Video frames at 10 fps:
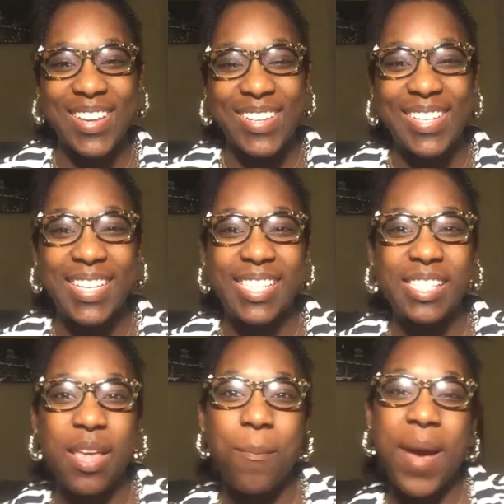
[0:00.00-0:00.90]
Y'all,
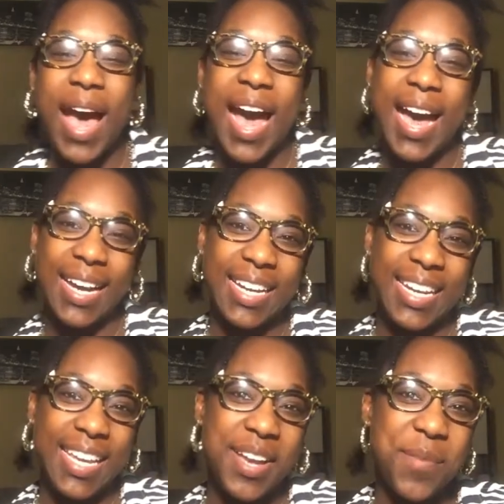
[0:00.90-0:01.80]
it's
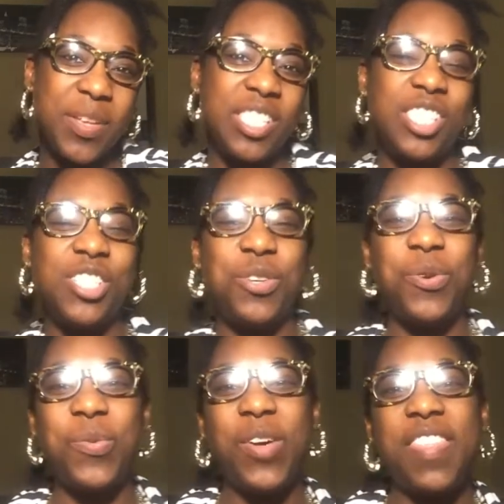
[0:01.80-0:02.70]
Mahogany coming to
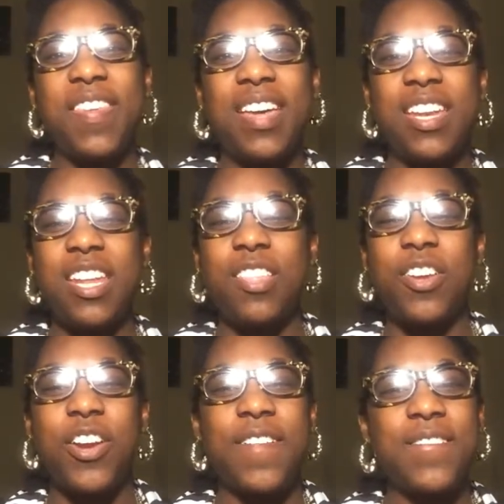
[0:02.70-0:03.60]
you with
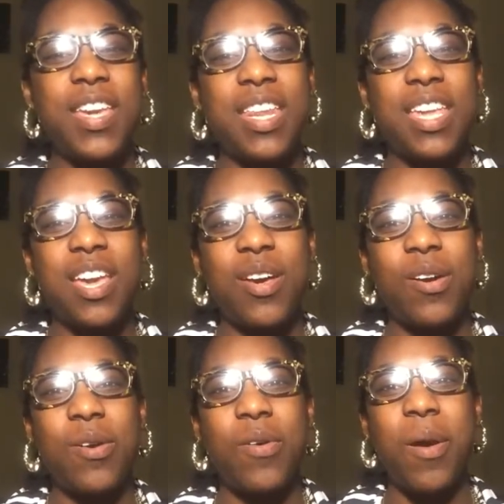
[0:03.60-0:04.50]
another
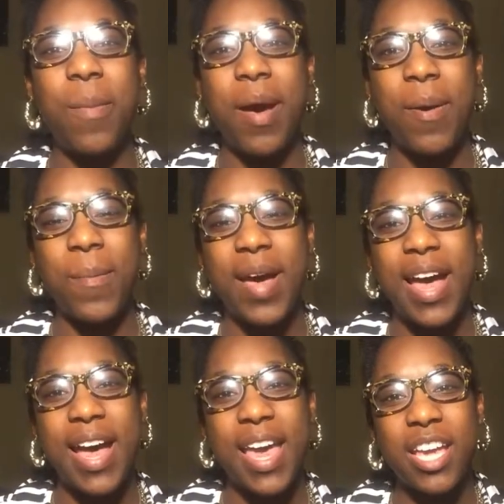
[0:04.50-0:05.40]
video about
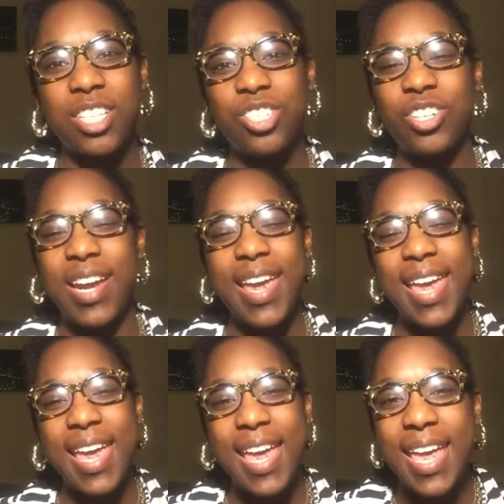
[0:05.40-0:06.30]
my
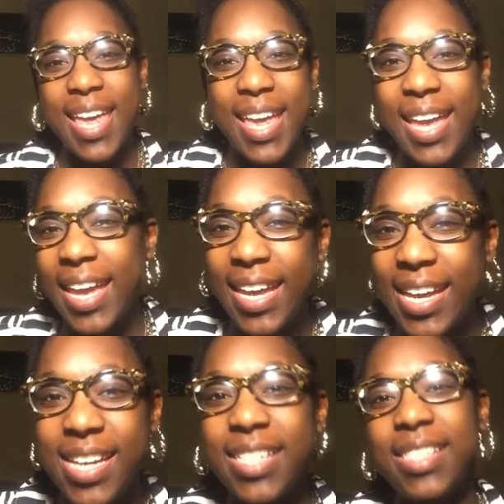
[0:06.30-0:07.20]

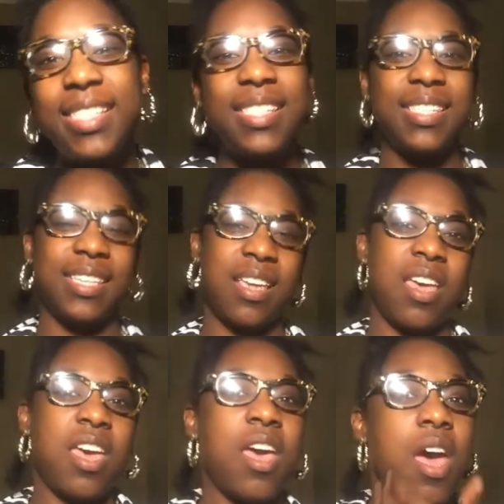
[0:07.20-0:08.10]
dreads.
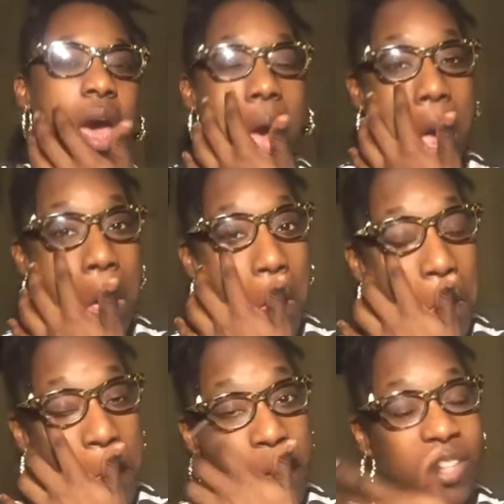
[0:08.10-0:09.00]

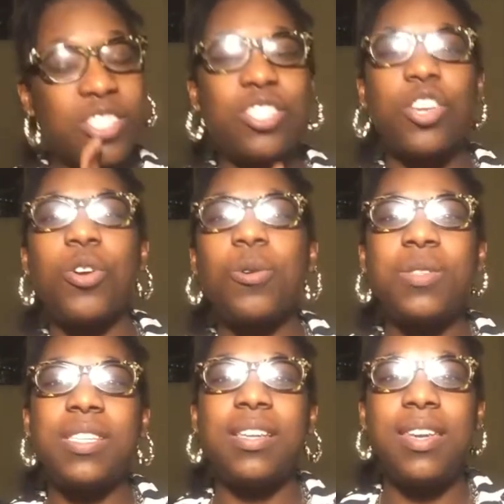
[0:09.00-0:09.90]
So
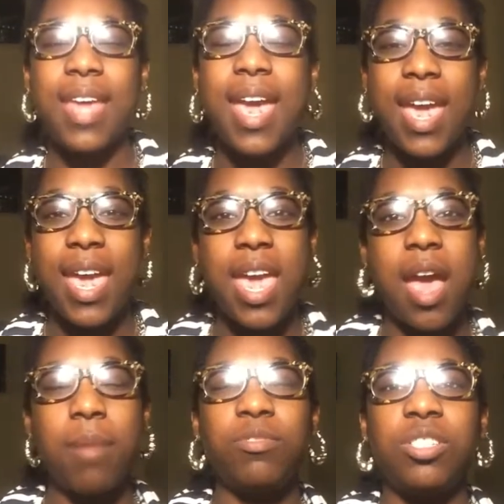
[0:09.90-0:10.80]
today
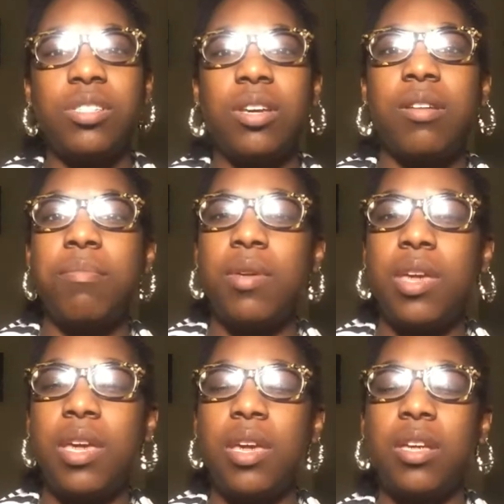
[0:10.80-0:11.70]
I'm just gonna
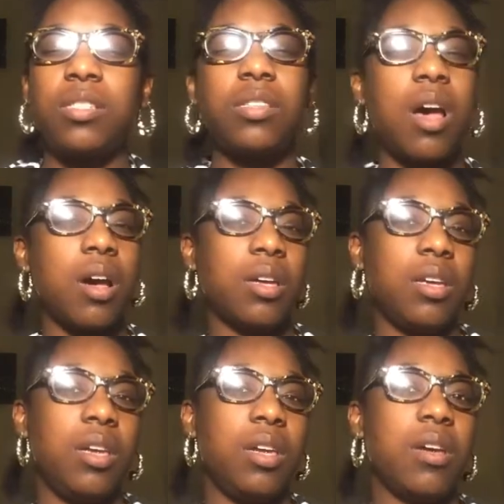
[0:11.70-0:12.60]
be
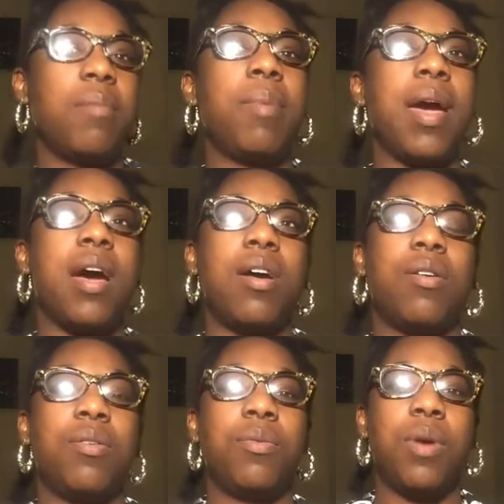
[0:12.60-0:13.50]
talking
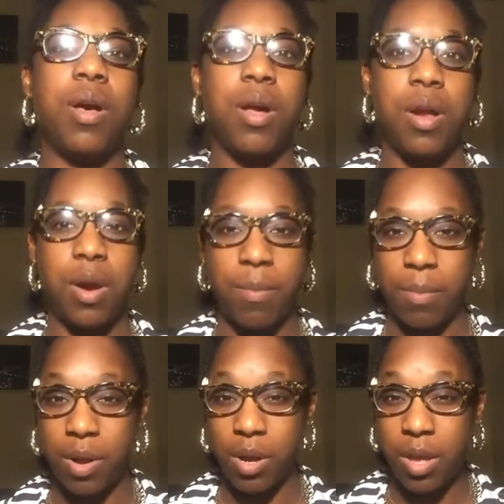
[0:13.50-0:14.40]
about